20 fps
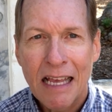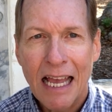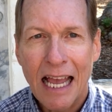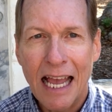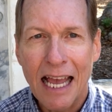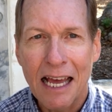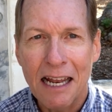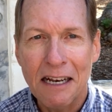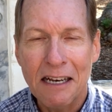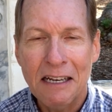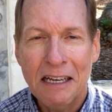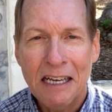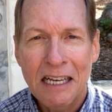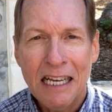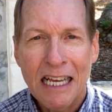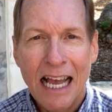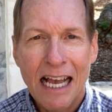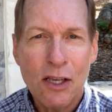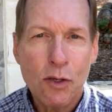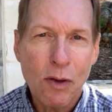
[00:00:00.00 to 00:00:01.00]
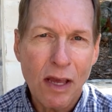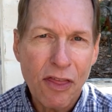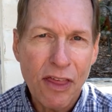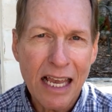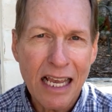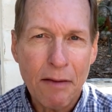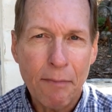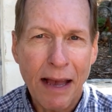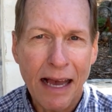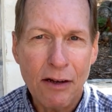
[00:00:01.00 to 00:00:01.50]
And as we
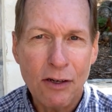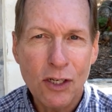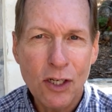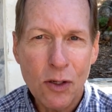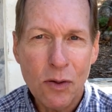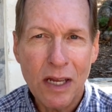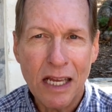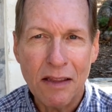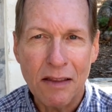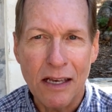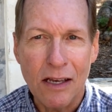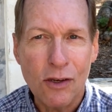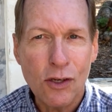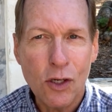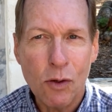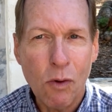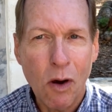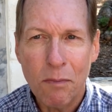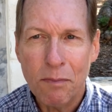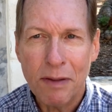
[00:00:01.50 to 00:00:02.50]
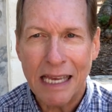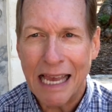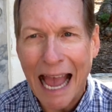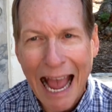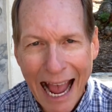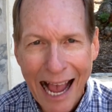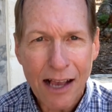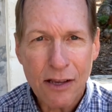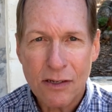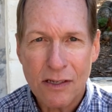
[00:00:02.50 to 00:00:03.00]
think about doing this, you won't be
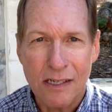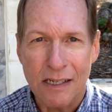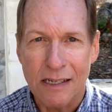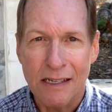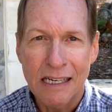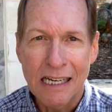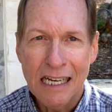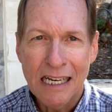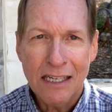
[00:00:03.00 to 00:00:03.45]
asked to,